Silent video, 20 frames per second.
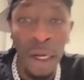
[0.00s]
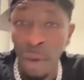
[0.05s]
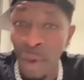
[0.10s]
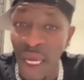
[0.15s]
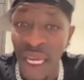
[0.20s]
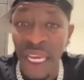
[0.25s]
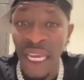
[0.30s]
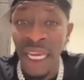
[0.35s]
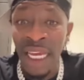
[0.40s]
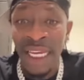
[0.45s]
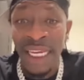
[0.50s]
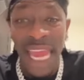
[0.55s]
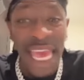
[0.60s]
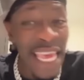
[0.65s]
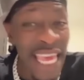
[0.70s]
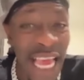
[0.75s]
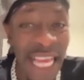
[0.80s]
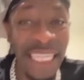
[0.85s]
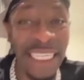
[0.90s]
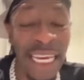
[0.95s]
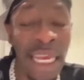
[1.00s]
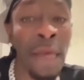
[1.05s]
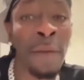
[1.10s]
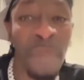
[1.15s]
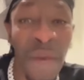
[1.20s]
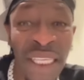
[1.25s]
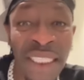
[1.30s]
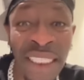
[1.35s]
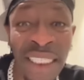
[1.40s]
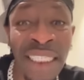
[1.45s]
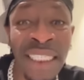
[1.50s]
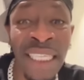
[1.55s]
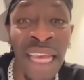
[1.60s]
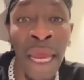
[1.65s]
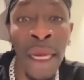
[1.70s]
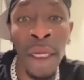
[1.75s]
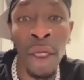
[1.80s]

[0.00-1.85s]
you want for girl, we the girl